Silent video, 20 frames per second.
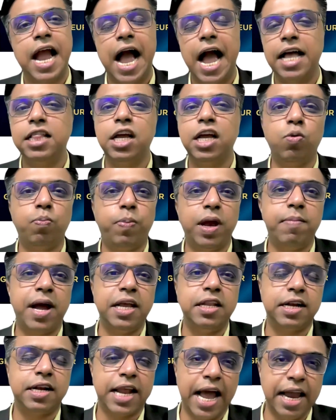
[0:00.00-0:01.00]
Either you pay by
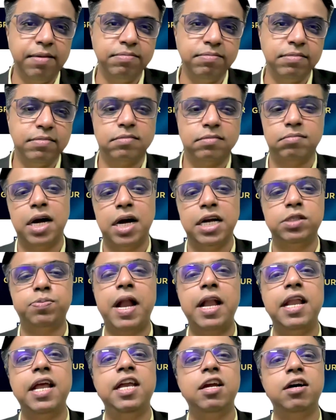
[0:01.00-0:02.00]
the time, by
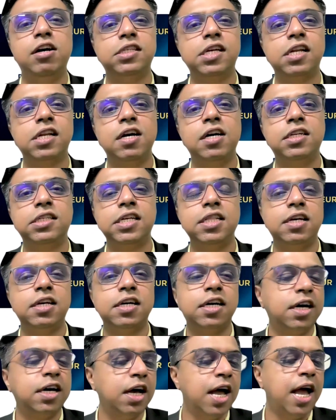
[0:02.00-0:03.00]
spending years and years in
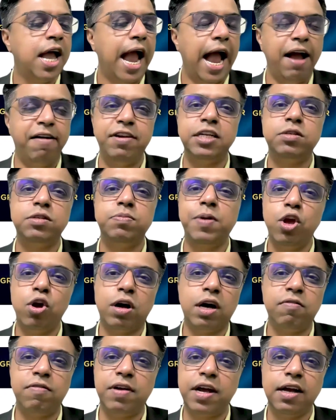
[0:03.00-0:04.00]
the average
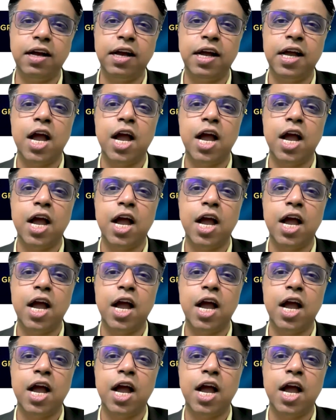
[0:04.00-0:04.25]
mediocre way,